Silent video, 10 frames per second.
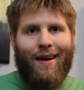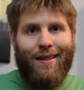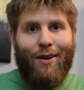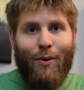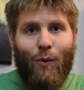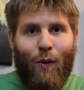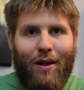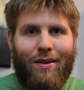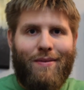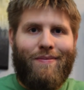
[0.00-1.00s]
Hello and
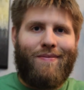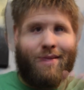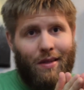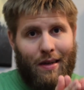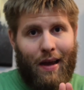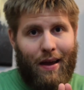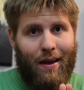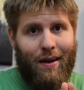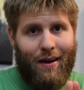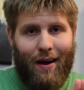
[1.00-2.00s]
welcome.
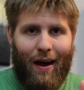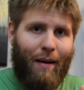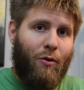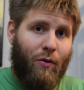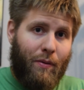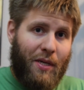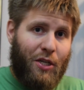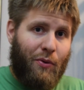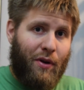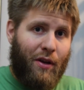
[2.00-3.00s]
Today, I'm going to be
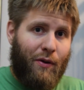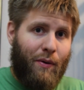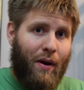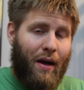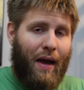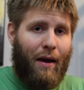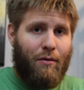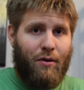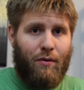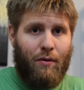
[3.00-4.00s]
showing you how
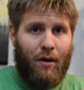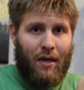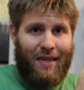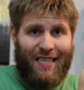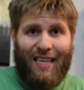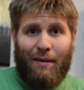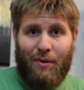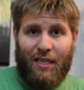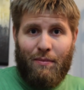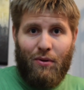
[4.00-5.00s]
to set up a
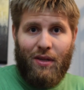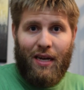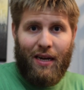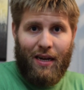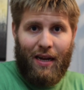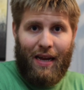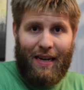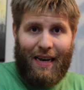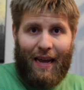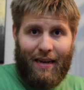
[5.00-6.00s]
simple deck
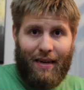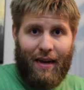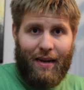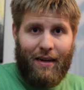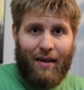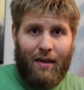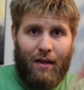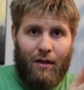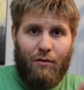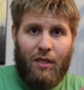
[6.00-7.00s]
in nanDECK,
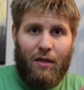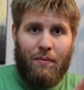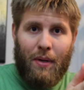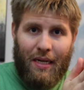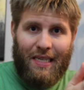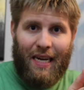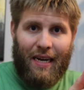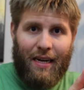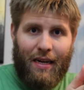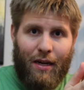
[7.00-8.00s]
use some
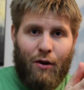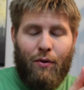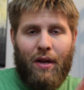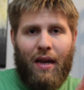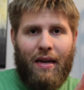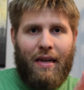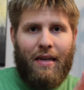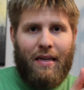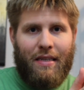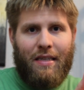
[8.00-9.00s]
deck
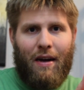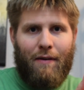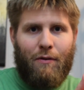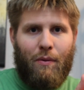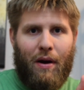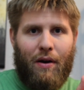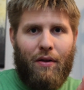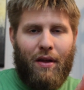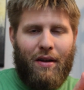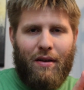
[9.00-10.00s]
creating software
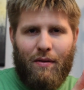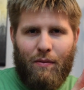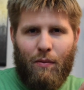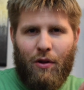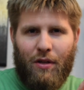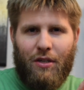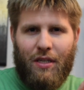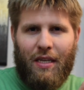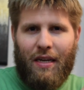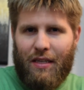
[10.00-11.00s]
that really
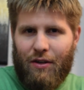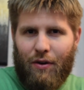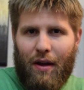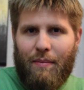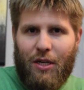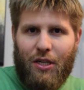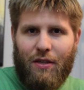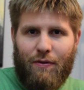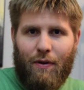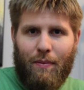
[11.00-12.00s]
just takes your
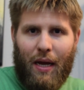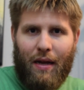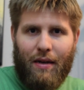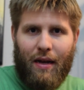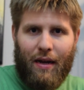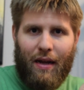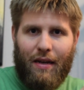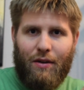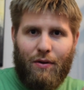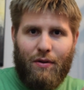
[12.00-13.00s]
images from nanDECK
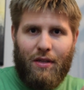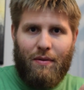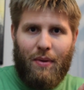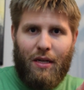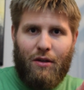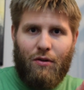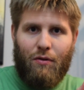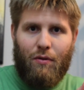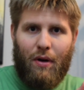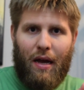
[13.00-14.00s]
and turns them
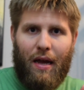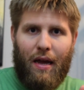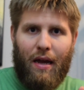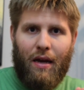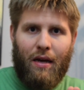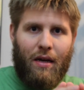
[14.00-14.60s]
into a